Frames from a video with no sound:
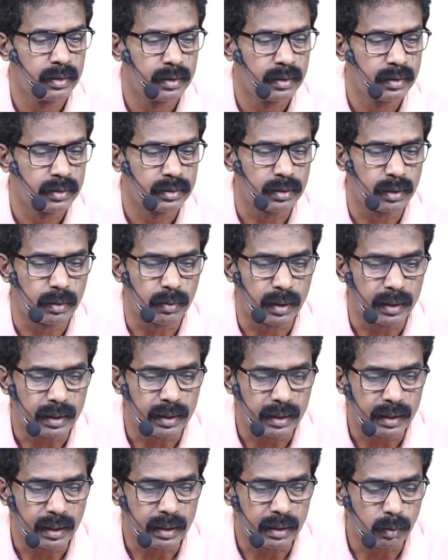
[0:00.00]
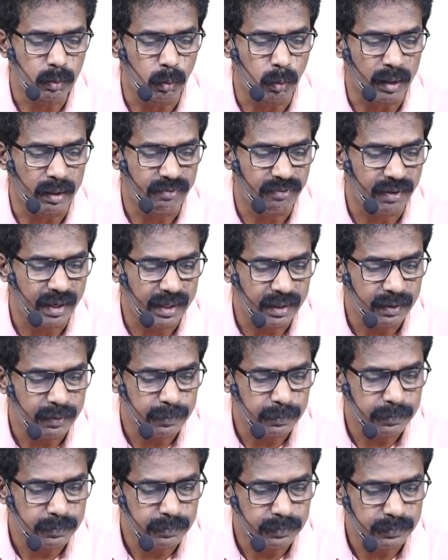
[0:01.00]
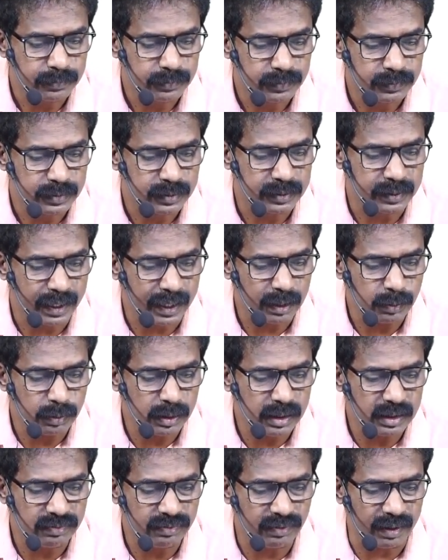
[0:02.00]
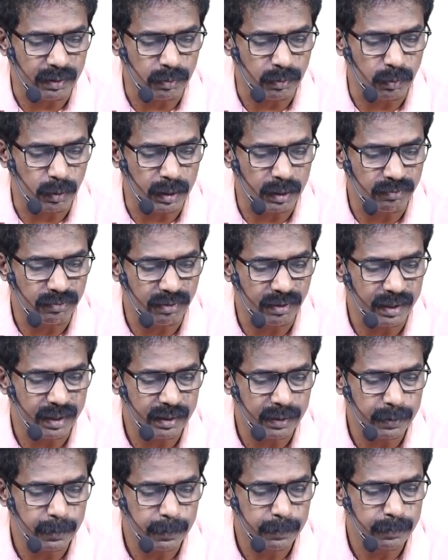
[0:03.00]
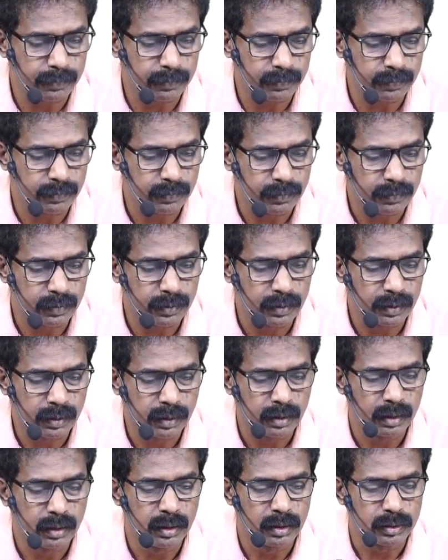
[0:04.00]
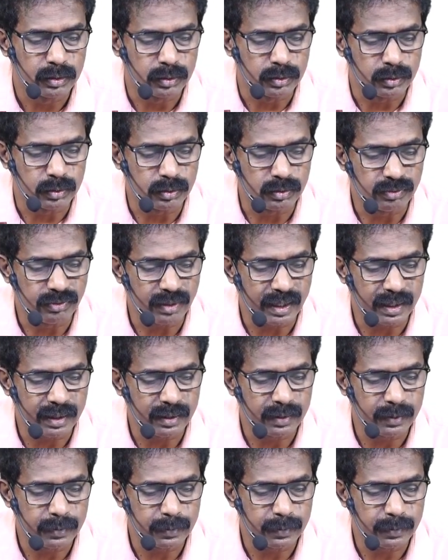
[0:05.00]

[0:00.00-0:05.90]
So what do you get? 1, 5. Second one is 5. 1, 5. 2, 5.